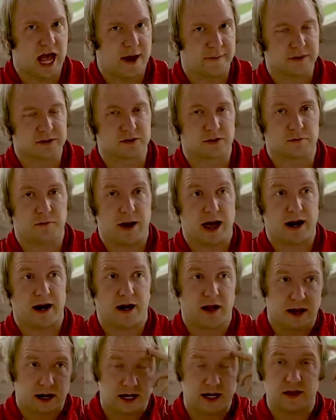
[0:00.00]
happens with bad
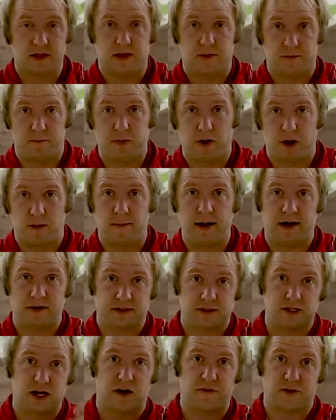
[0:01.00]
luck, the ball
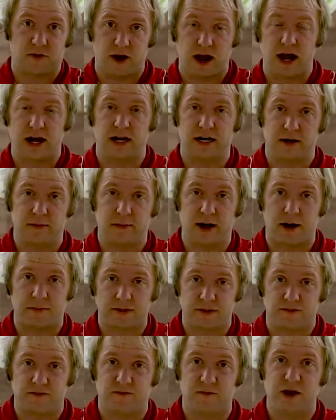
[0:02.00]
bounces off their head into
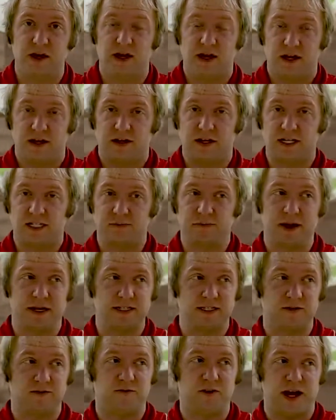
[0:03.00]
mom's
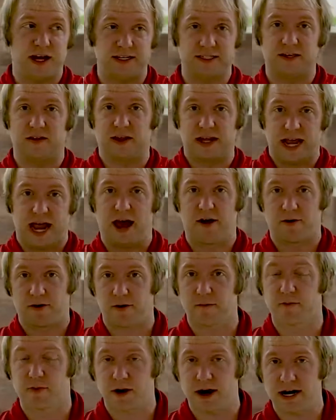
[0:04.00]
expensive vase on the counter
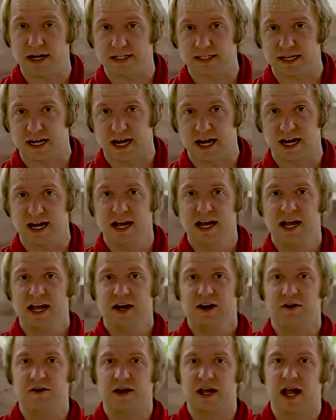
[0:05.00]
and breaks it,
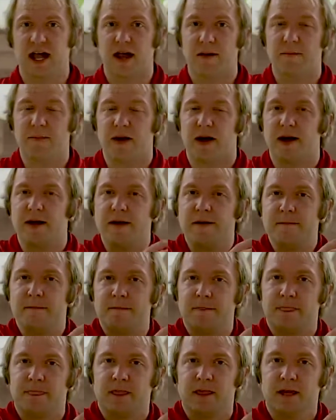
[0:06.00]
okay? But
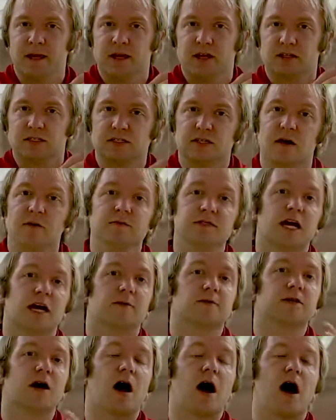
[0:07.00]

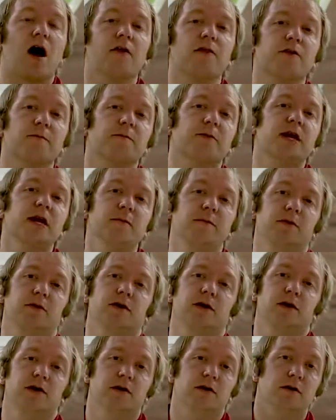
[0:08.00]
sometimes other people
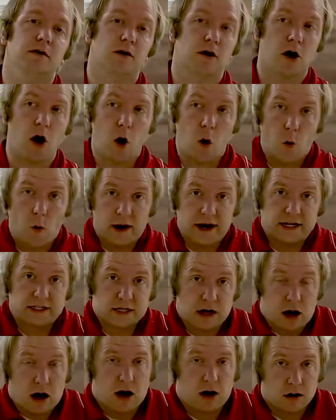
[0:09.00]
get hurt when
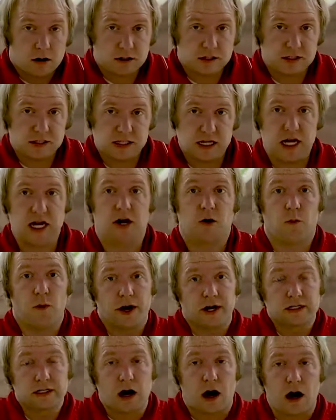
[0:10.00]
it's our sin, when
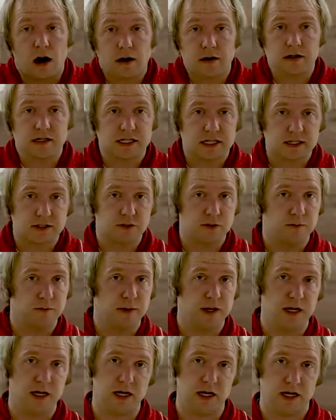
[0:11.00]
it's our
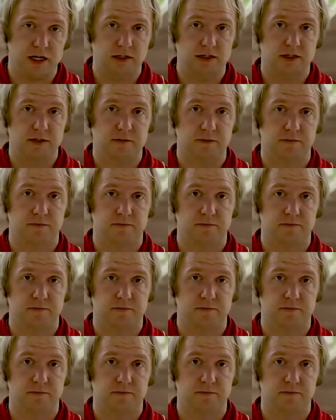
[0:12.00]
disobedience.